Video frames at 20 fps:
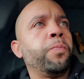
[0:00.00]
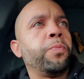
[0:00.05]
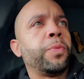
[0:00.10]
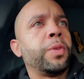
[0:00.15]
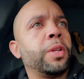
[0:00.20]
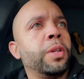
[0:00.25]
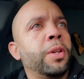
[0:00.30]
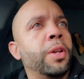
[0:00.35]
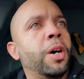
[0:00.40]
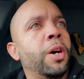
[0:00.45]

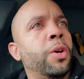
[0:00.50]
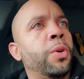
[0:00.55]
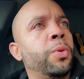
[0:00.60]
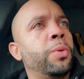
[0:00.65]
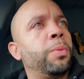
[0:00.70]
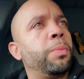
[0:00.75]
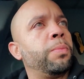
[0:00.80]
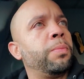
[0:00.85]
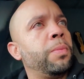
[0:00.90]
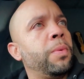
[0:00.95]

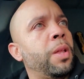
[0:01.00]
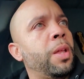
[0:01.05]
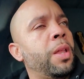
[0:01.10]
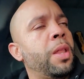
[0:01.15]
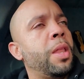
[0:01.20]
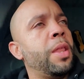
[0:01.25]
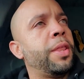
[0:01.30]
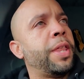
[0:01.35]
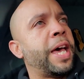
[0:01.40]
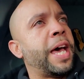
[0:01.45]

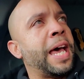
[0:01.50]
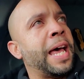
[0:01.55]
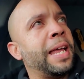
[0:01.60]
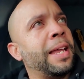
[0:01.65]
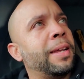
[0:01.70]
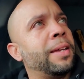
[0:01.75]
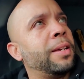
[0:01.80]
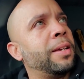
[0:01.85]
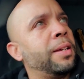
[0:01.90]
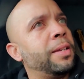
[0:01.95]
that
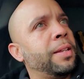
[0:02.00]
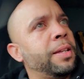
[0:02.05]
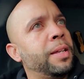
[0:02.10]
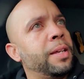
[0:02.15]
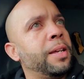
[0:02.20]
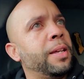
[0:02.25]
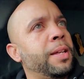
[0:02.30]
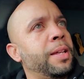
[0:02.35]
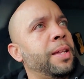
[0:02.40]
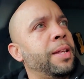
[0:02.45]

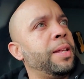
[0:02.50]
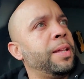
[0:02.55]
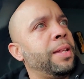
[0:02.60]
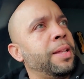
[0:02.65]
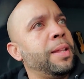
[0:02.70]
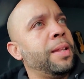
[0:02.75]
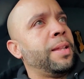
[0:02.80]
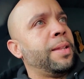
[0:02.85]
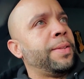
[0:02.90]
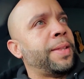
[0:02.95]

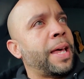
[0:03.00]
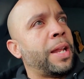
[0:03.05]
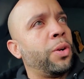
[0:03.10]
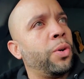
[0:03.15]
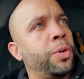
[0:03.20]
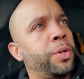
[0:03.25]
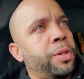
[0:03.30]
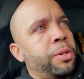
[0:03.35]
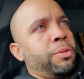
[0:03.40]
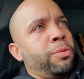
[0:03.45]

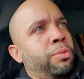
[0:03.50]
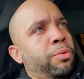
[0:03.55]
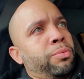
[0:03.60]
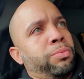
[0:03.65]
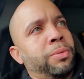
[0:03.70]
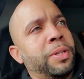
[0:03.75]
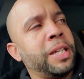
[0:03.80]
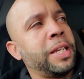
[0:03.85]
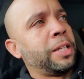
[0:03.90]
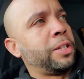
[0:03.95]
all you
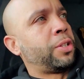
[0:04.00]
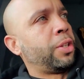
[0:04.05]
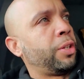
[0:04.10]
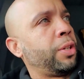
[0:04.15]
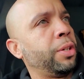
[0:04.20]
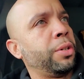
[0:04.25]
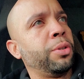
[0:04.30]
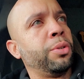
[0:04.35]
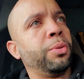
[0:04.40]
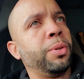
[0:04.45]
need to
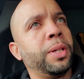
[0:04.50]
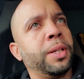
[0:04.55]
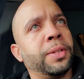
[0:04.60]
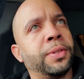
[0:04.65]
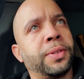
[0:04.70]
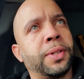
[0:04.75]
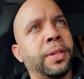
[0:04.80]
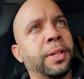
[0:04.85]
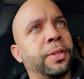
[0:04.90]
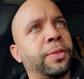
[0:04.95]
do
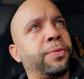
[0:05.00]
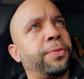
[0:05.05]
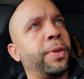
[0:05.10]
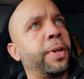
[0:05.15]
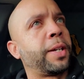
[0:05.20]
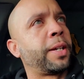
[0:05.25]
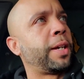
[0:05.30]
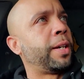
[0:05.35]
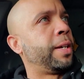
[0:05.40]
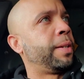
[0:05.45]
is
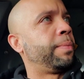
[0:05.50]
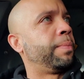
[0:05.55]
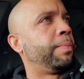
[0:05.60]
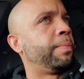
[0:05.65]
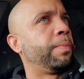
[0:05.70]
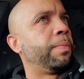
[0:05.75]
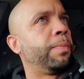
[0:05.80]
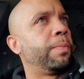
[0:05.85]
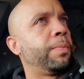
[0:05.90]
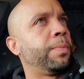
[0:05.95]
freaking
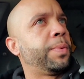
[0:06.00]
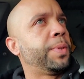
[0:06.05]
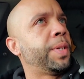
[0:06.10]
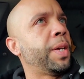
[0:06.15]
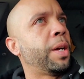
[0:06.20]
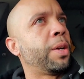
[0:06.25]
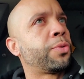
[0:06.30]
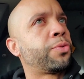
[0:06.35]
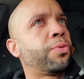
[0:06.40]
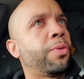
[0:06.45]

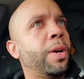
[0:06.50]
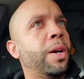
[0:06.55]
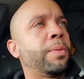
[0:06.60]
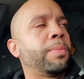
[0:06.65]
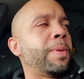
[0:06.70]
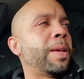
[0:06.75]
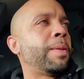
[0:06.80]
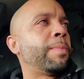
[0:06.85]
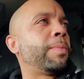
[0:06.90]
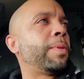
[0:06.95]
sell
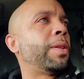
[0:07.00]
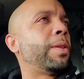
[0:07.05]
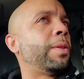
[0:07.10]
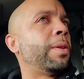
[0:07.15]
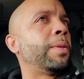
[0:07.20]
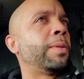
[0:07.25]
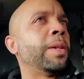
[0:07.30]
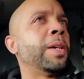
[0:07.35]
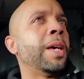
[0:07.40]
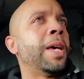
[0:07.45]
drugs. And
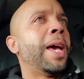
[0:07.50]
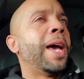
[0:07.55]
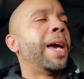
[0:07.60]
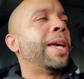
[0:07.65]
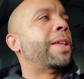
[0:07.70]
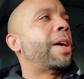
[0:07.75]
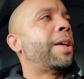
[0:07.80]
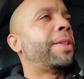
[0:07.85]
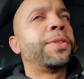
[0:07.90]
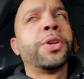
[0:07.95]

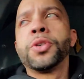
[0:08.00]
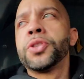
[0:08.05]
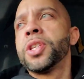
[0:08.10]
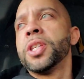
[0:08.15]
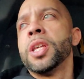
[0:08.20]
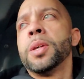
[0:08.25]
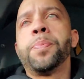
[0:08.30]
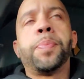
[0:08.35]
those are the